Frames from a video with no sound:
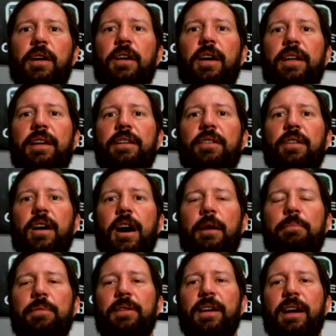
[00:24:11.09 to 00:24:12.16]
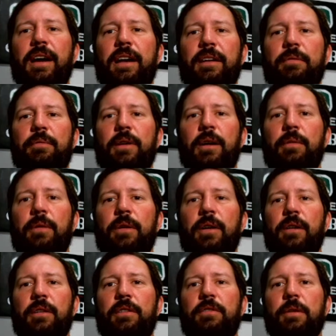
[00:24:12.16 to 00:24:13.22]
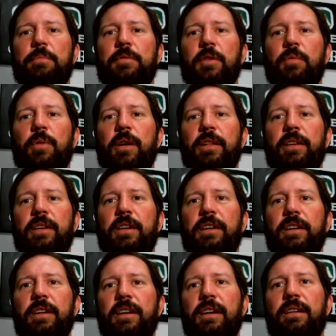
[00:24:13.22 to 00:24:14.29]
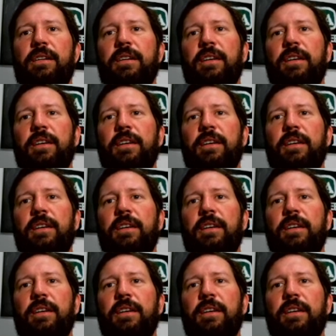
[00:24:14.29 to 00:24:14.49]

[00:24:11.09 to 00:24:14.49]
Oh, I didn't know Opera had a crypto wallet on it now.